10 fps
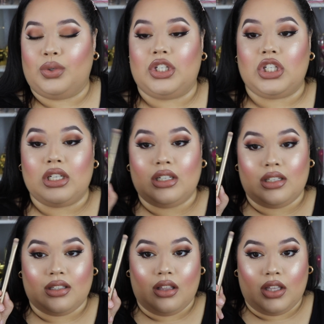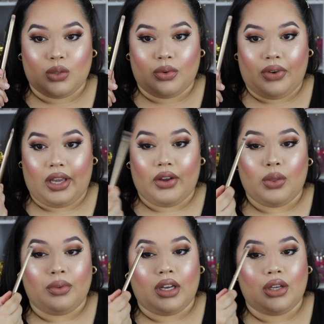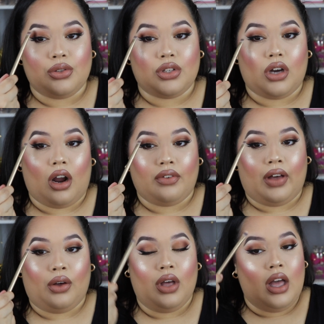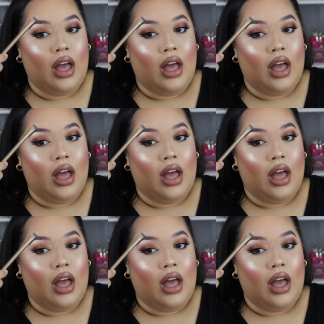which is this one right here, the one that I used to carve out